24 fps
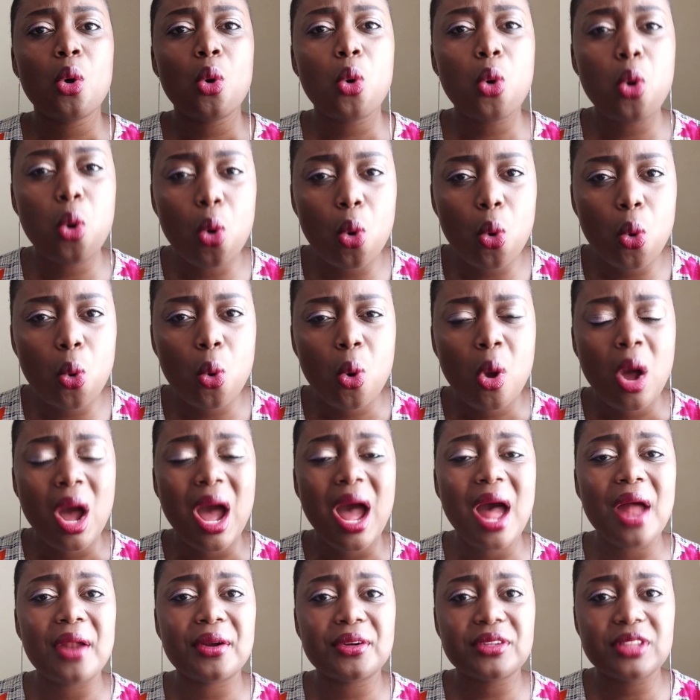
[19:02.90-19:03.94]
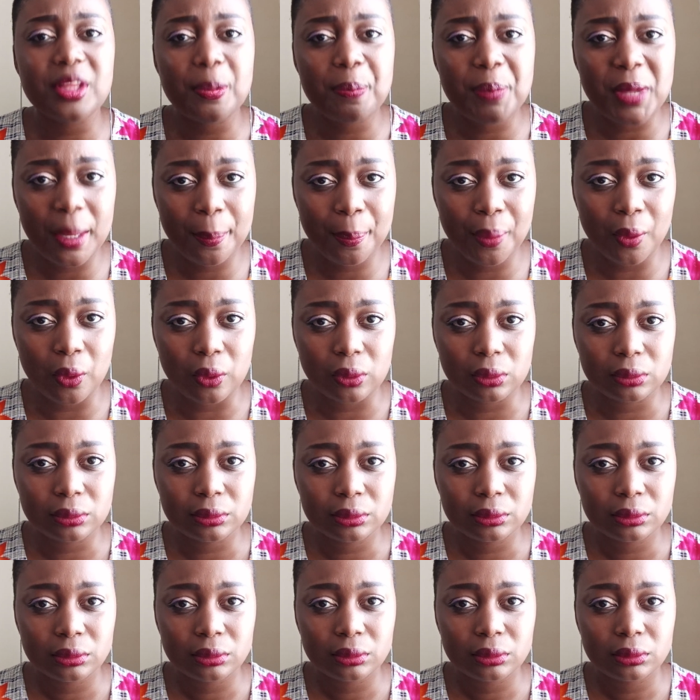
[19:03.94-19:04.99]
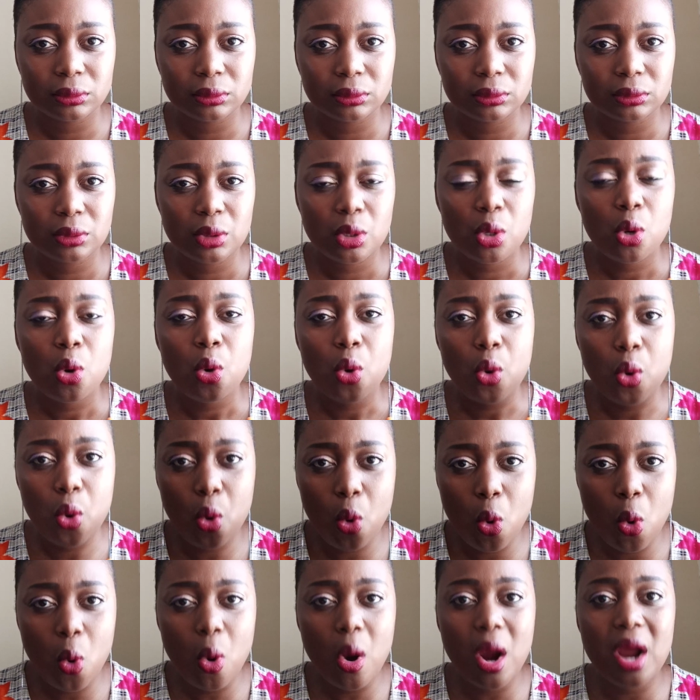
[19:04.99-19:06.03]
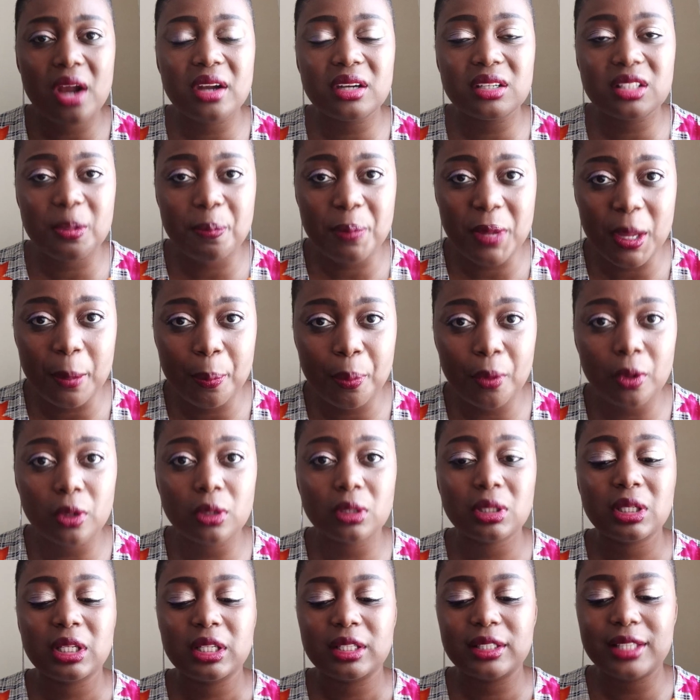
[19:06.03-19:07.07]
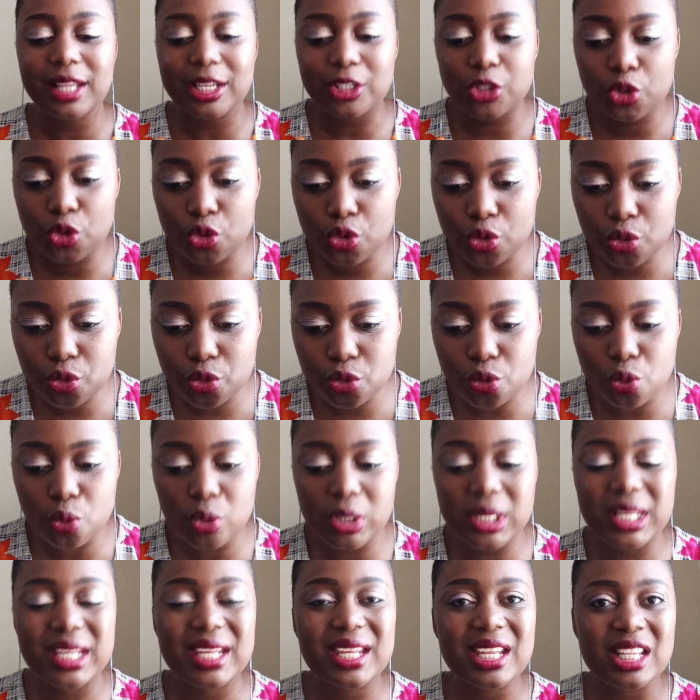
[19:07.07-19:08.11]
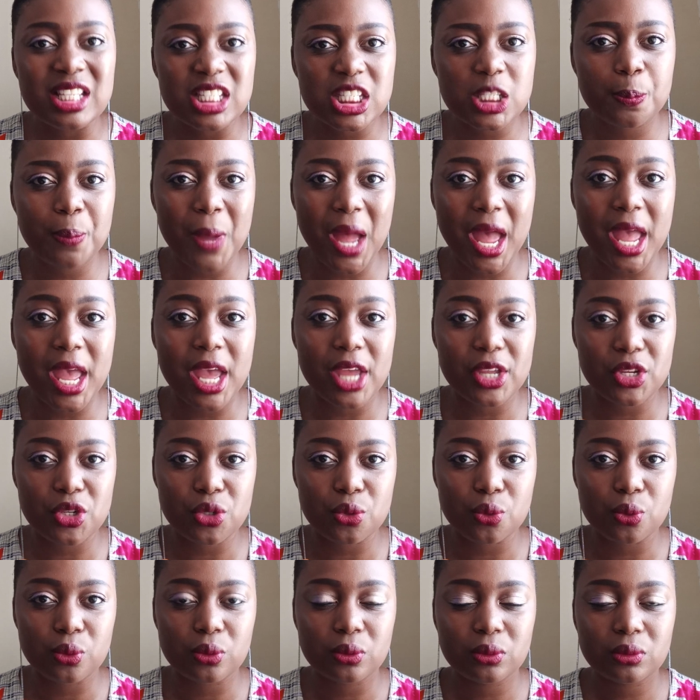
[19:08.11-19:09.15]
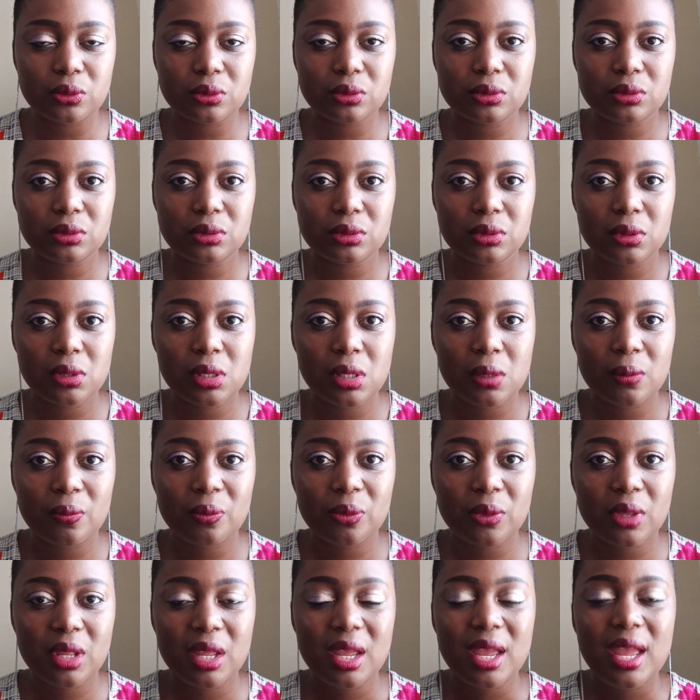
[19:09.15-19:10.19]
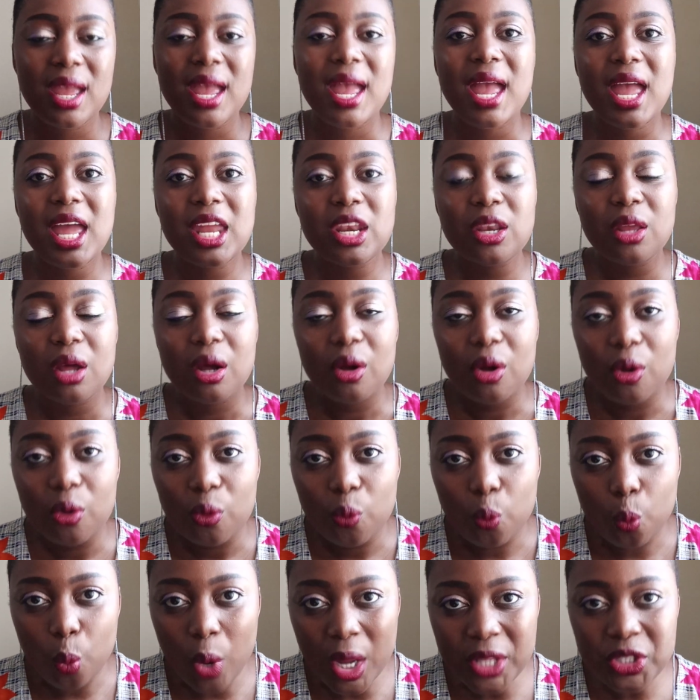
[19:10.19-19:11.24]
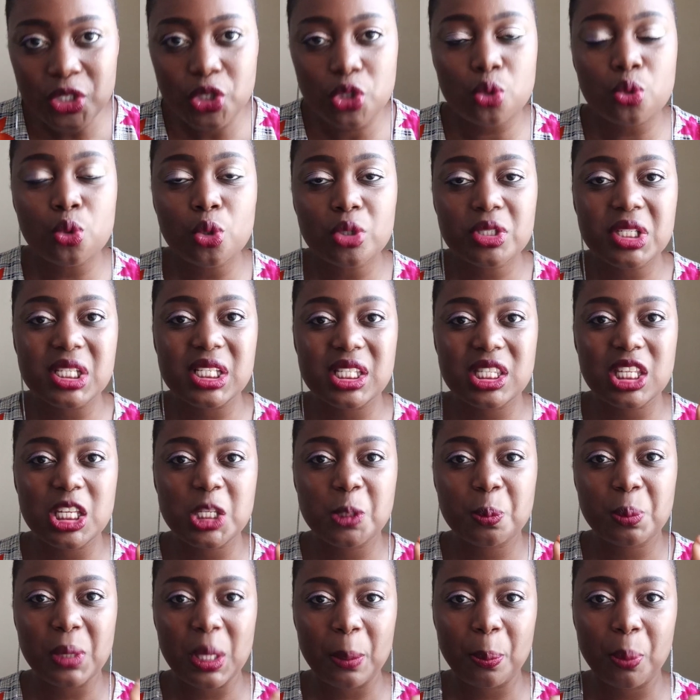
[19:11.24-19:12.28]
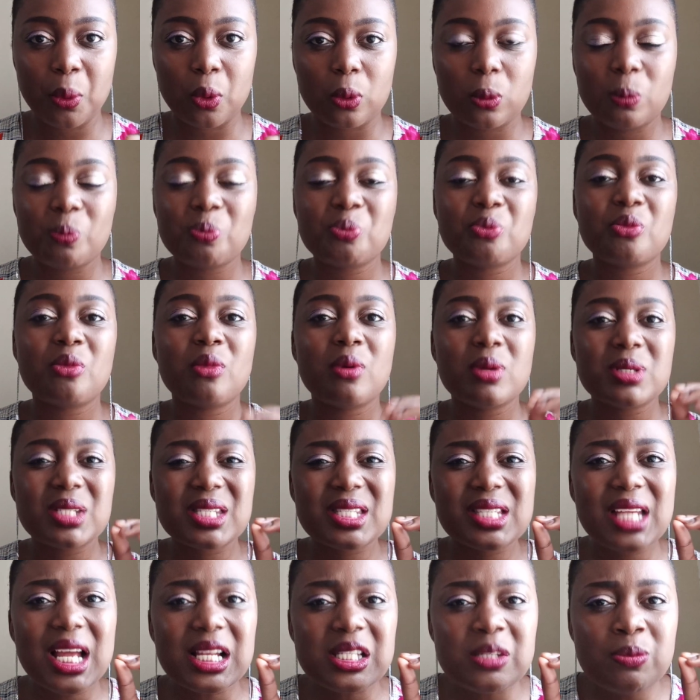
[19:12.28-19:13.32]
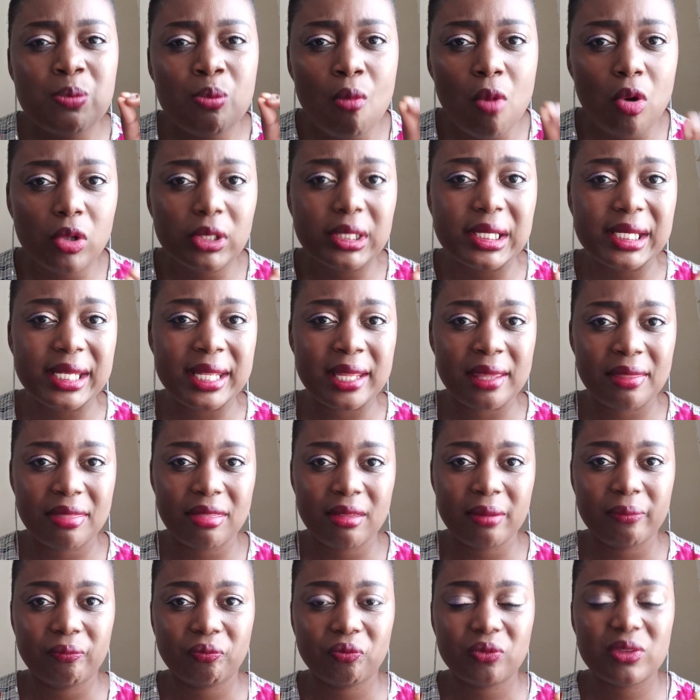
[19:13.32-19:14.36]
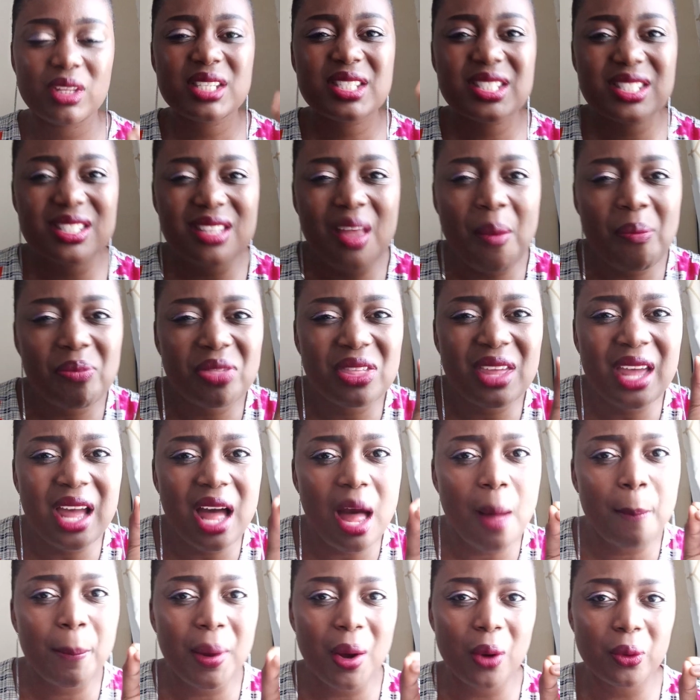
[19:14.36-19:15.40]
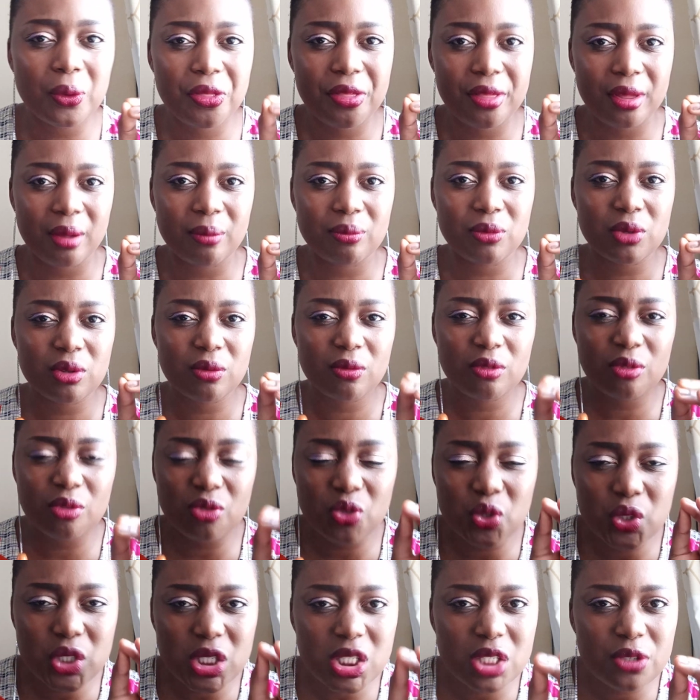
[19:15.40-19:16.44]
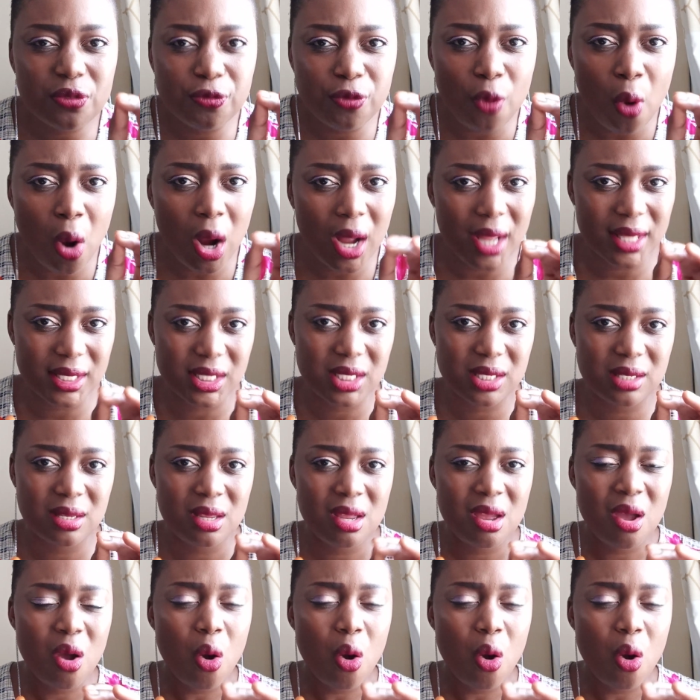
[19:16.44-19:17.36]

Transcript: who are the people? Who are the people that truly inspire you? And once you notice these people, start modeling them. There's something about them. Just focus